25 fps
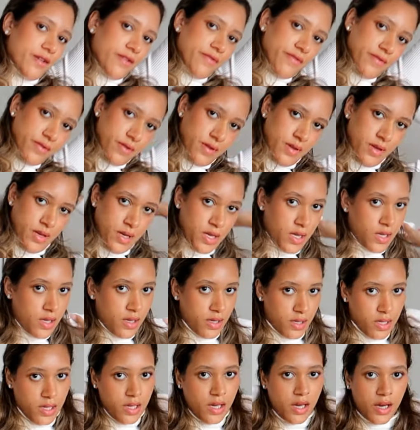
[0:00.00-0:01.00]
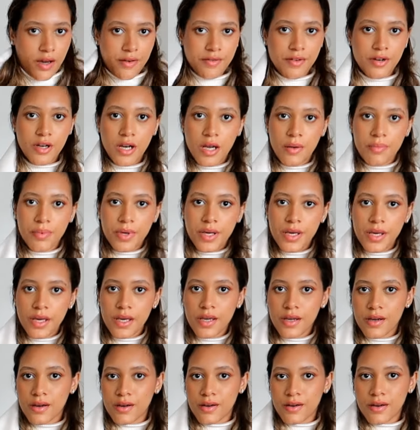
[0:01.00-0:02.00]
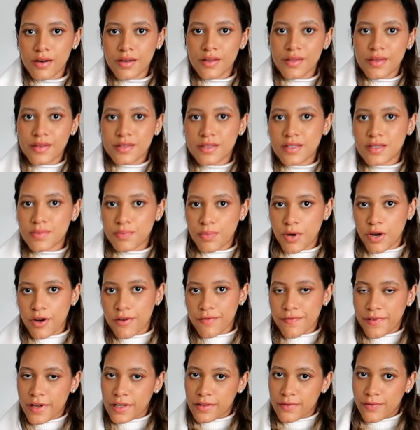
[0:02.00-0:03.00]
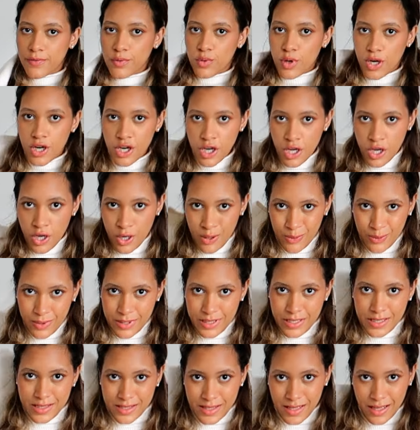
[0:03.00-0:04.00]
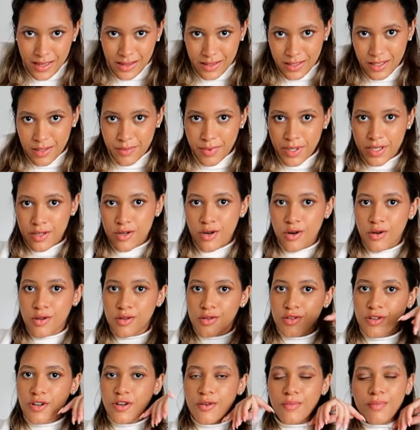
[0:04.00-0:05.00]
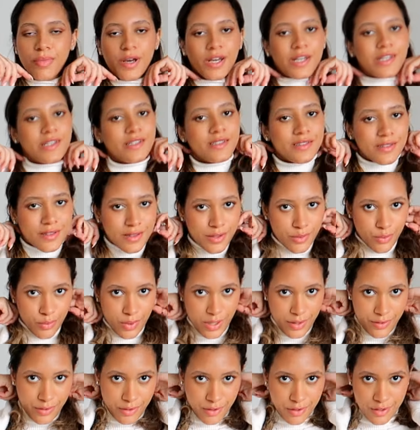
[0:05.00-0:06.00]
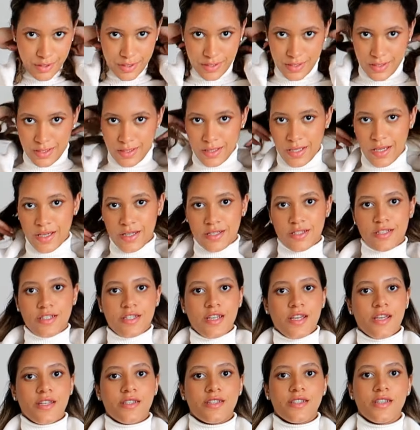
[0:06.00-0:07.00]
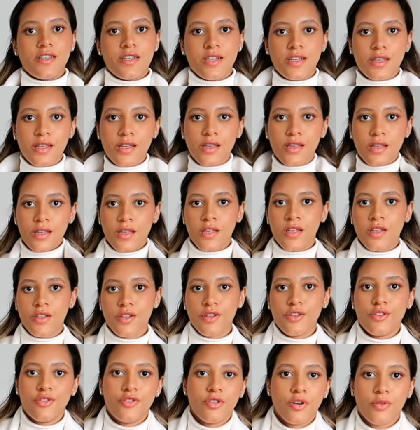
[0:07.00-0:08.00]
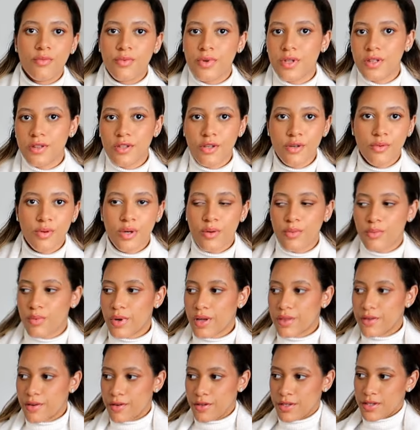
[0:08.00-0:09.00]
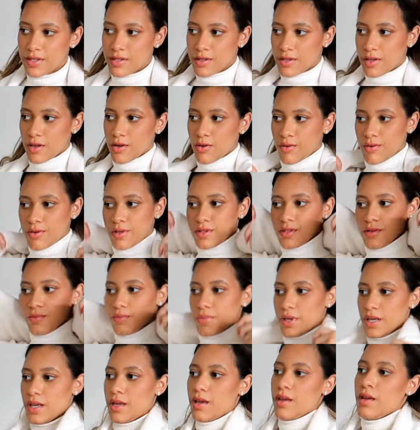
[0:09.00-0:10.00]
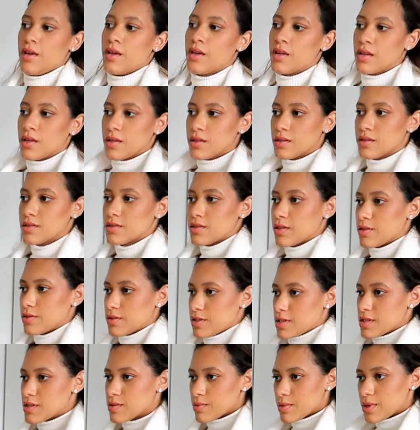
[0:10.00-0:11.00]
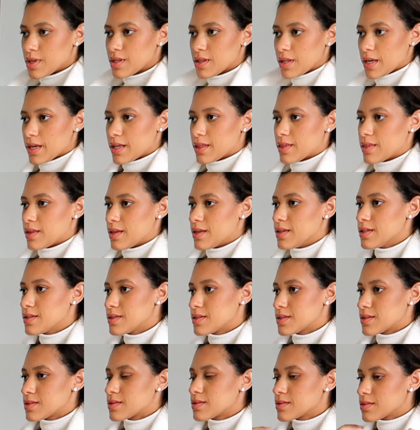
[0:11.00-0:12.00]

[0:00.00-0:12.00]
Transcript: of cover up here. This is perfect for when it's a little bit colder, but the weather is like changing. You don't really know what weather it's going to be, so just wear it like this.